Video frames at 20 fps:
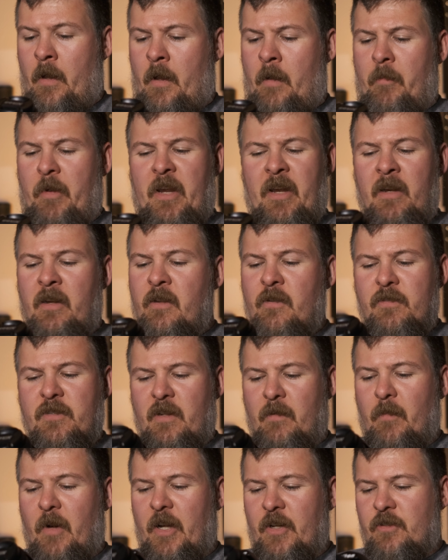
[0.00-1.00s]
But he didn't use
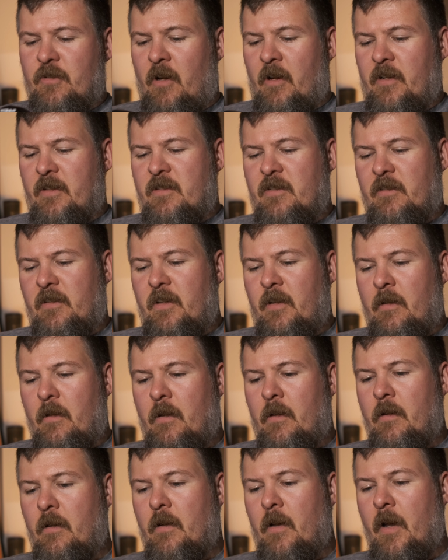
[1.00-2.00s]
it much, honestly.
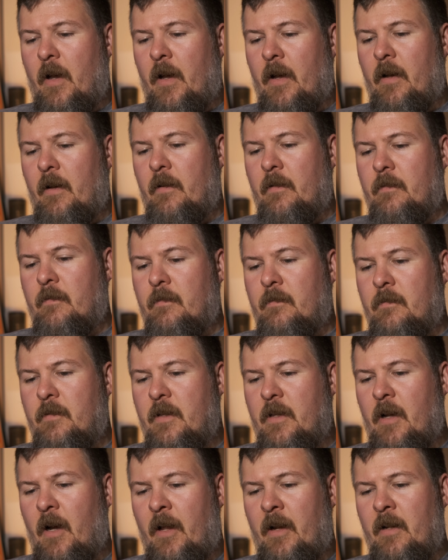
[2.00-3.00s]
He
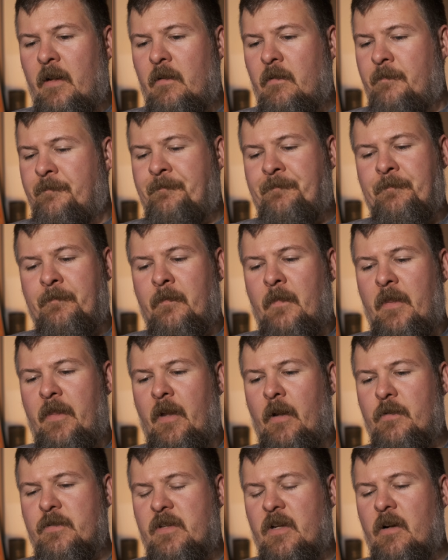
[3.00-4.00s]
got it. I
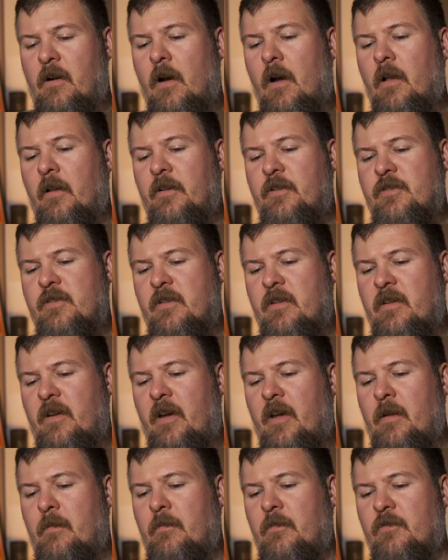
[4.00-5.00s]
think I was in college at the
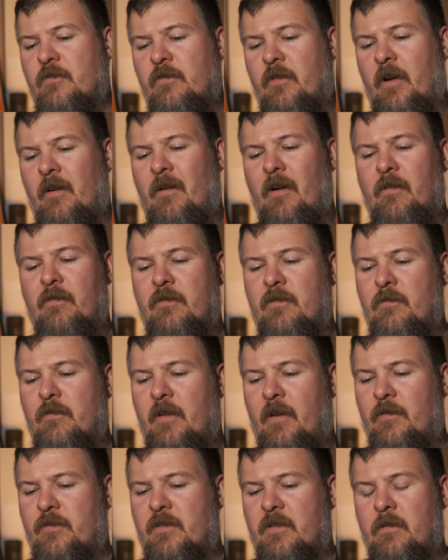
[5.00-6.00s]
time. It was right around
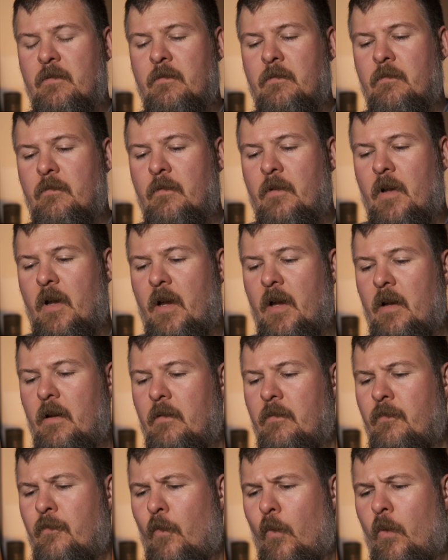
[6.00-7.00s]

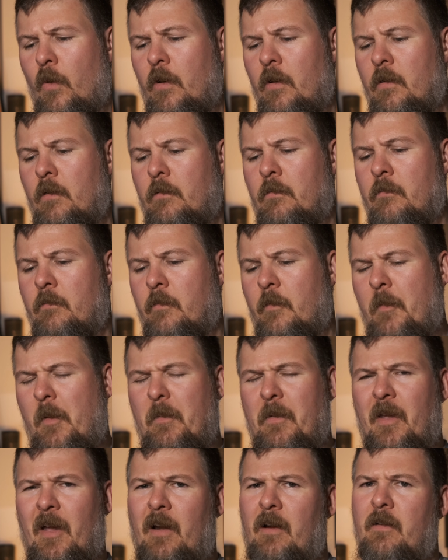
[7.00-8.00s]
2004.
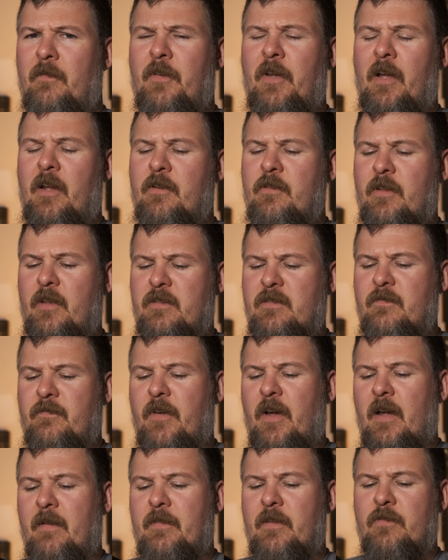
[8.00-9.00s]
Maybe I don't know if he got it in
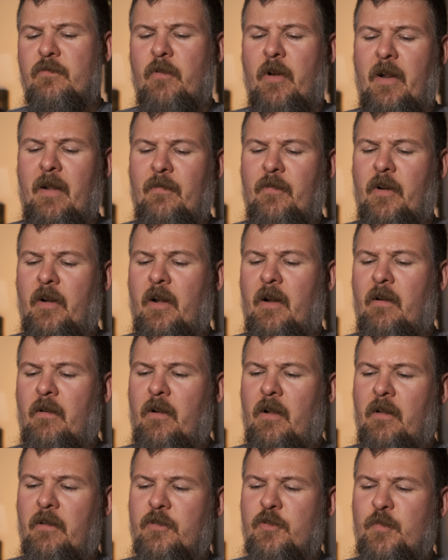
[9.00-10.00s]
2005. That was right after I got out of
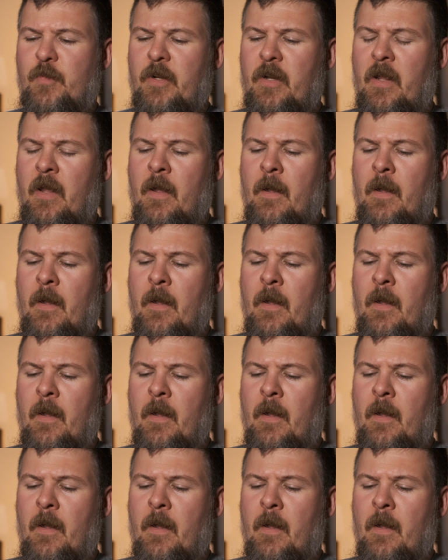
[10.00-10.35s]
college, but.